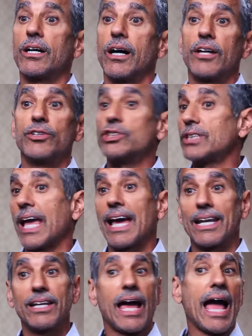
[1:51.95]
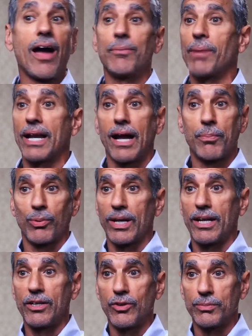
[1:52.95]
understand how it might operate
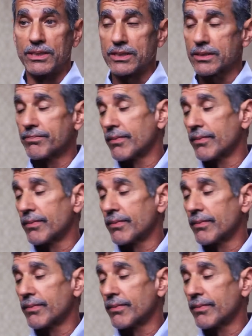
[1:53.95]
in humans.